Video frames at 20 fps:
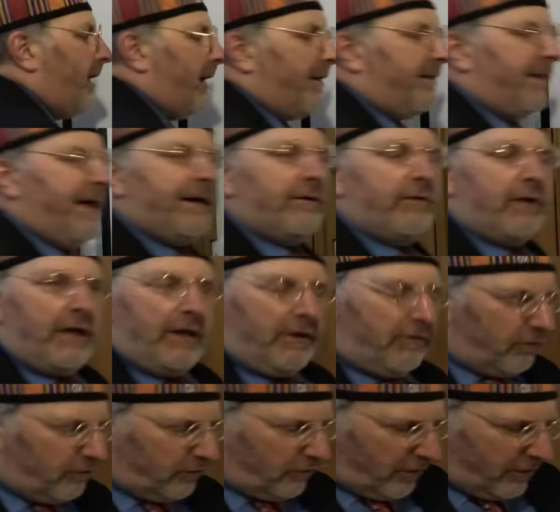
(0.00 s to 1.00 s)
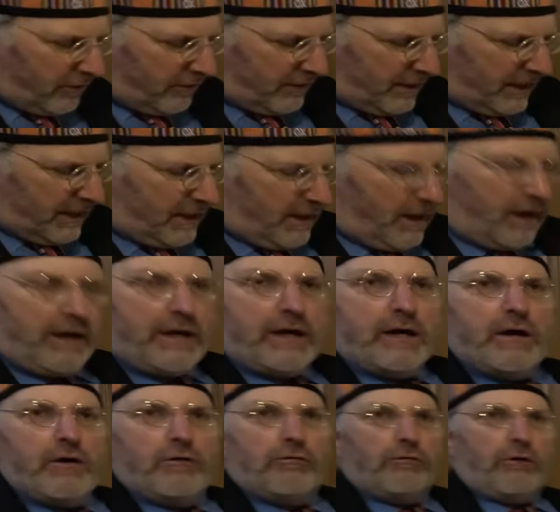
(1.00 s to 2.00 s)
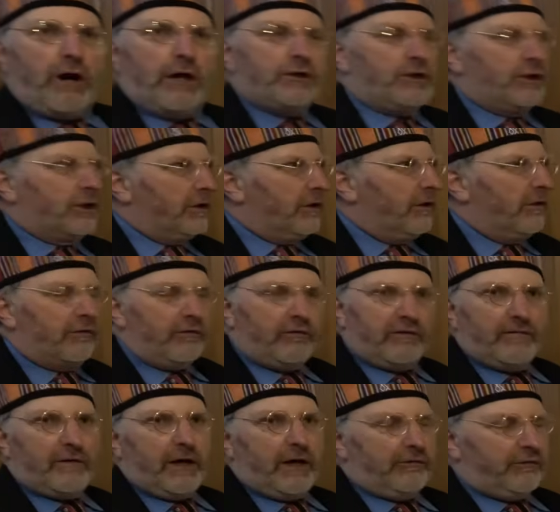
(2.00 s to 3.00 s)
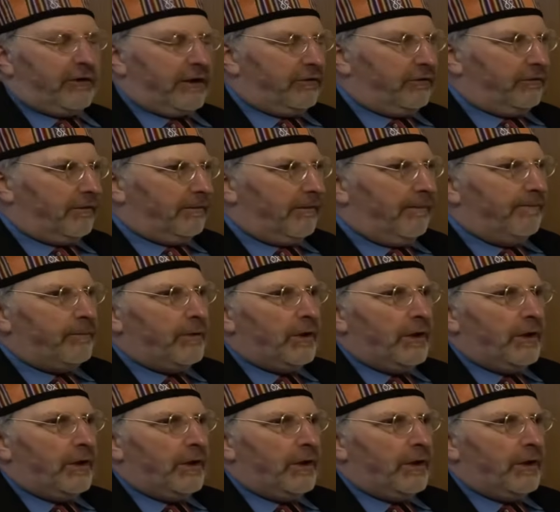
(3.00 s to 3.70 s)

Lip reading: And that is the Russian civilization.